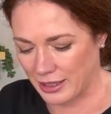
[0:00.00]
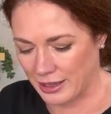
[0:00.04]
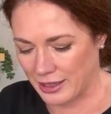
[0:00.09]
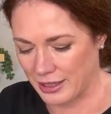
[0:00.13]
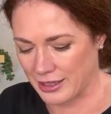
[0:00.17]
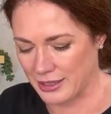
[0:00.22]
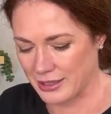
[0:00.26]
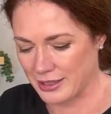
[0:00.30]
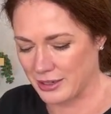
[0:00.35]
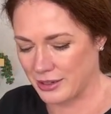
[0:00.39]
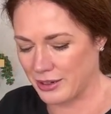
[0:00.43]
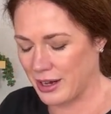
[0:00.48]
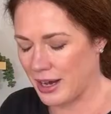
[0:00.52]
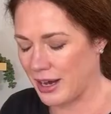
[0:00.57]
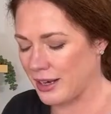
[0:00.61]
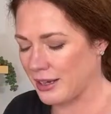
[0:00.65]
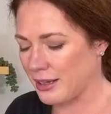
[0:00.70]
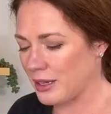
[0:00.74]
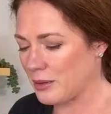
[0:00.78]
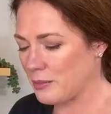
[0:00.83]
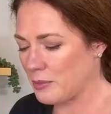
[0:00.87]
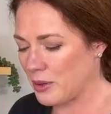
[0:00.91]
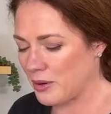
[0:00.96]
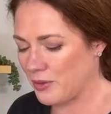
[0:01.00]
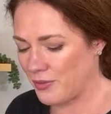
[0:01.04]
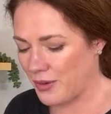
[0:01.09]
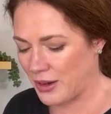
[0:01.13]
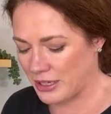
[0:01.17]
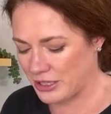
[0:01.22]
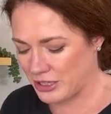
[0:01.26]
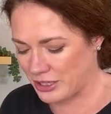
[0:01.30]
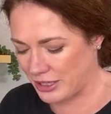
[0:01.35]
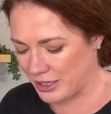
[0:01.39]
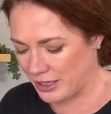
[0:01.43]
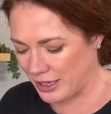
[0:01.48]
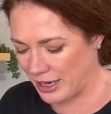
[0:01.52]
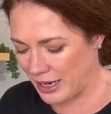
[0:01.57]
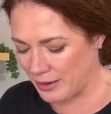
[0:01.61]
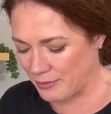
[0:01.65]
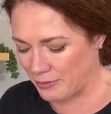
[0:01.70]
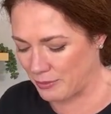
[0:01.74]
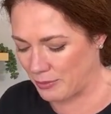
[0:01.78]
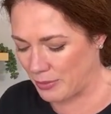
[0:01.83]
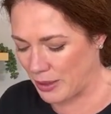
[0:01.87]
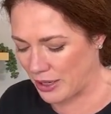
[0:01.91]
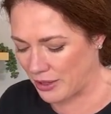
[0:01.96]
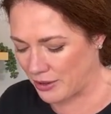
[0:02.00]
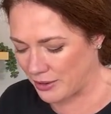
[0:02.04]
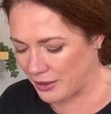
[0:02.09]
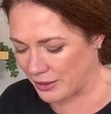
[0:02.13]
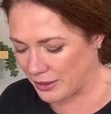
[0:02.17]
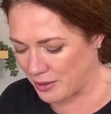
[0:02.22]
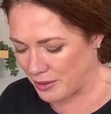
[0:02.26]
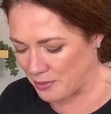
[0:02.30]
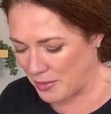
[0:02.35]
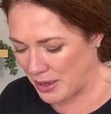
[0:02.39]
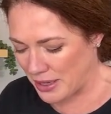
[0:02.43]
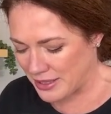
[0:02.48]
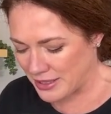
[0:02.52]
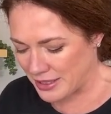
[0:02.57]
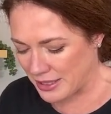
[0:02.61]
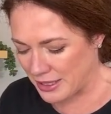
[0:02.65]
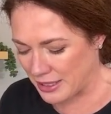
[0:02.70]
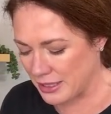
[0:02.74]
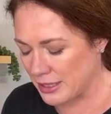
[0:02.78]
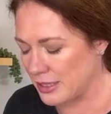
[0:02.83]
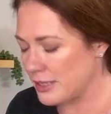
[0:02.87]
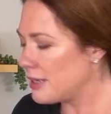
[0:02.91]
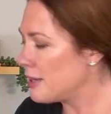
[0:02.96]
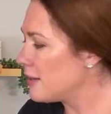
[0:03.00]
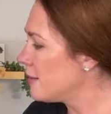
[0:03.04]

things that are kind of like perfection. I'm better at the messy.